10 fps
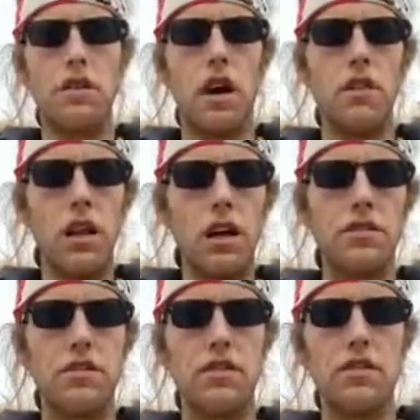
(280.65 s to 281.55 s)
unless
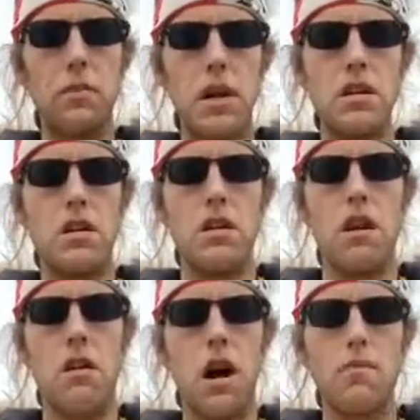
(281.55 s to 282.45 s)
suspended in
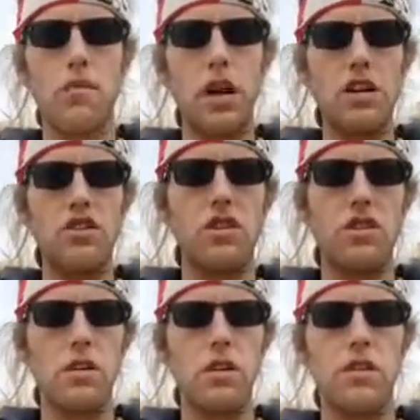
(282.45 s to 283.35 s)
their operation
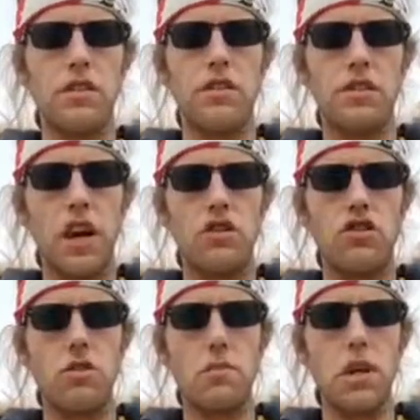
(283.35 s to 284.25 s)
till his assent
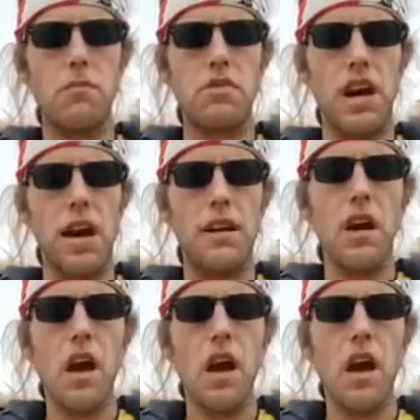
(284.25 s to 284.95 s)
should be obtained,